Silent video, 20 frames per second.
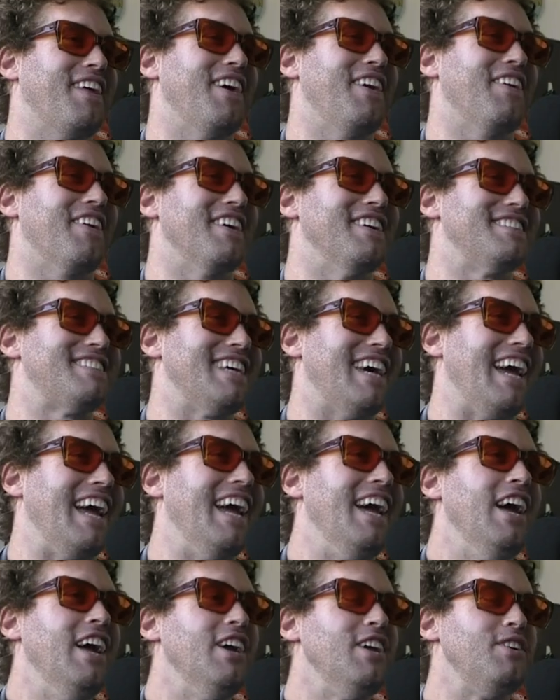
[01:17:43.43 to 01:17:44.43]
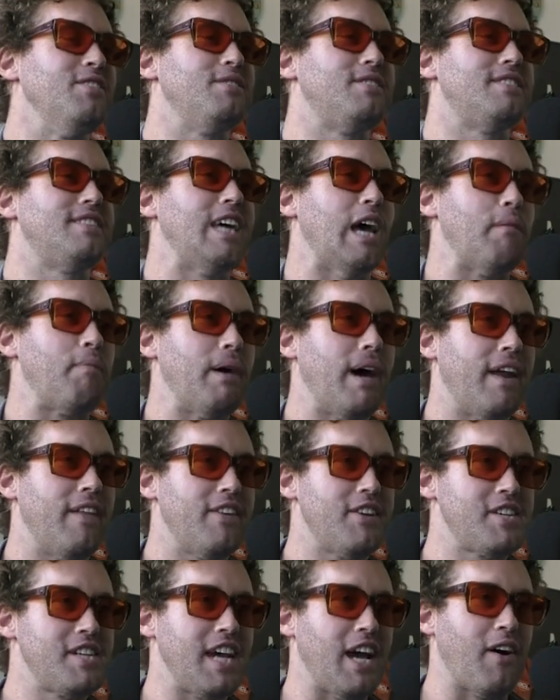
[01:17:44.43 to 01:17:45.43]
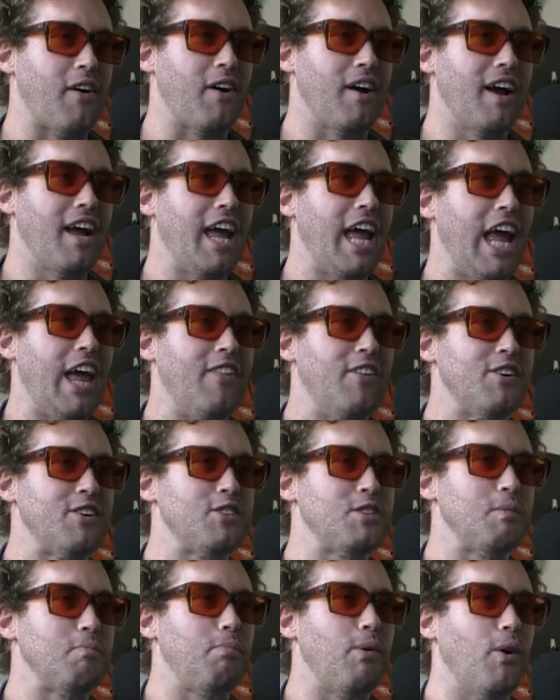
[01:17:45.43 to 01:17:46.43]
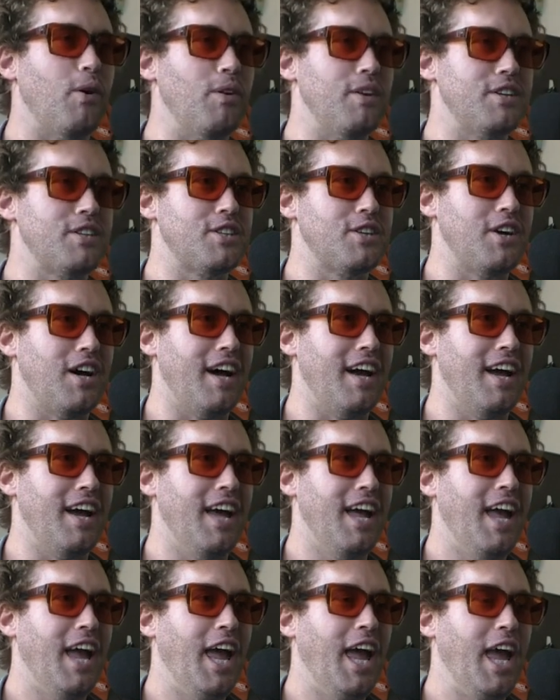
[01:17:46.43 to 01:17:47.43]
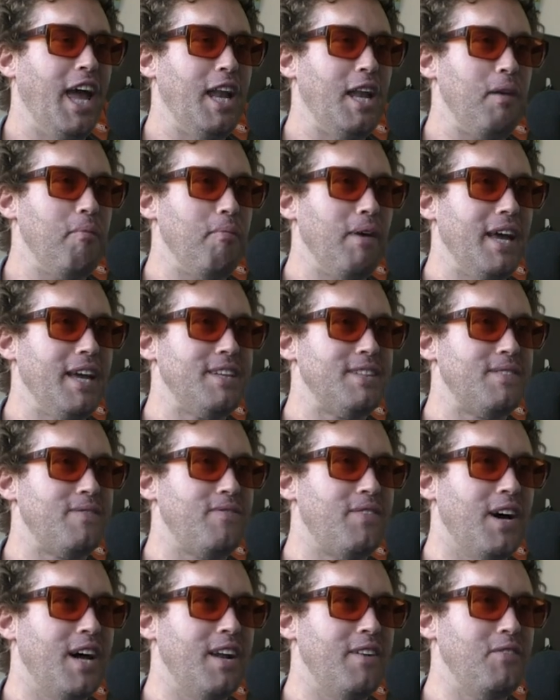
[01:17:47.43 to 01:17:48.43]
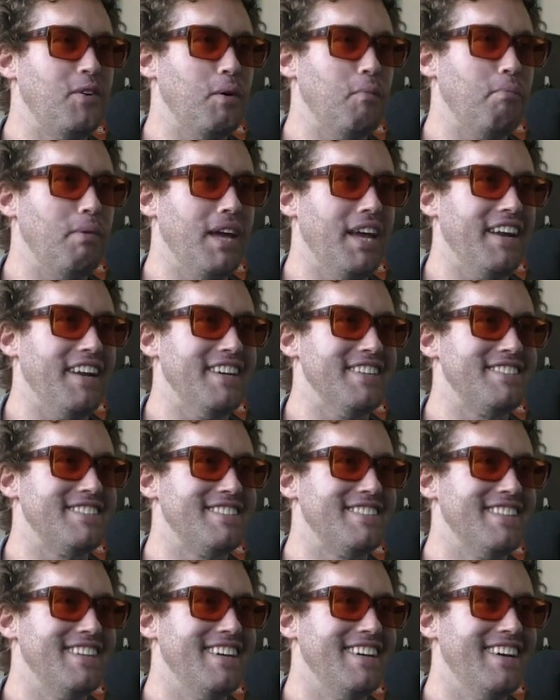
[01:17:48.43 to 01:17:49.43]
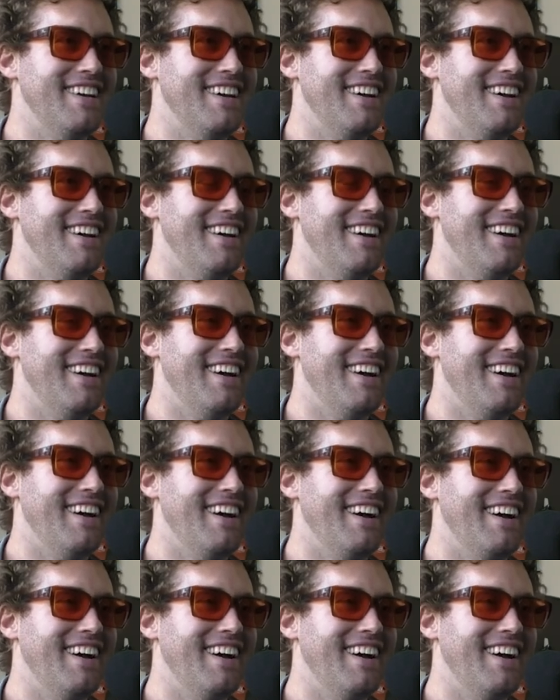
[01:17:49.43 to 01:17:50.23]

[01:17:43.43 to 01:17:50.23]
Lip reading: thought you were going to say, you step out of the shower and there's a Polish guy and he makes fun of your penis.